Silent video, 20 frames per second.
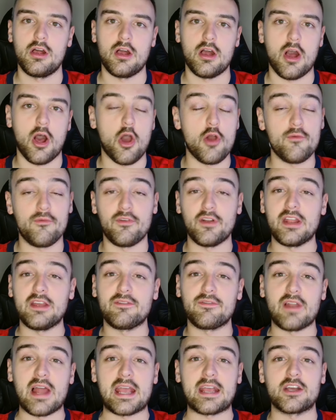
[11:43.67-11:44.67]
hopefully
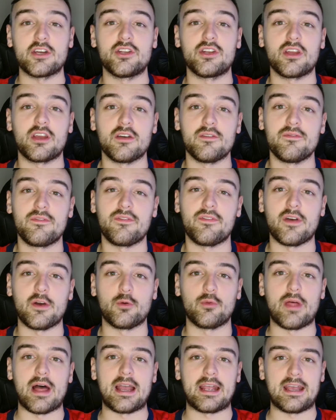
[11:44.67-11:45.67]
Flecken can fill
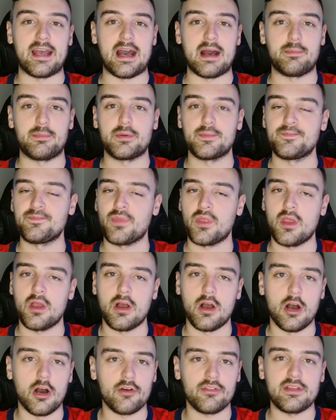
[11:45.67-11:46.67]
that gap.
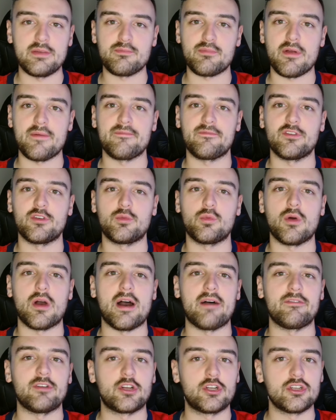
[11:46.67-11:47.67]
I think Brentford will
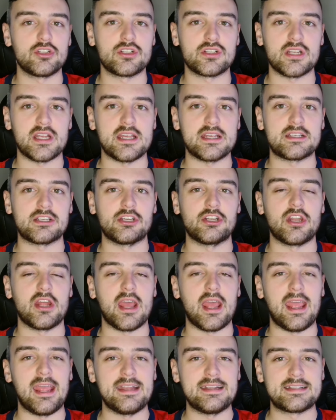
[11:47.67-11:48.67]
have a good season
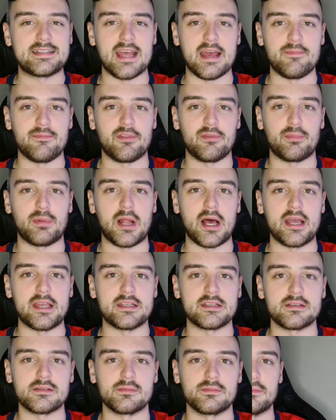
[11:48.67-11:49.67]
in 10th
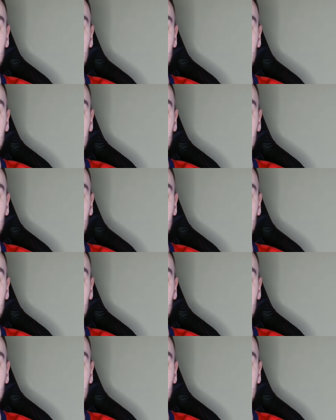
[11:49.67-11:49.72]
place.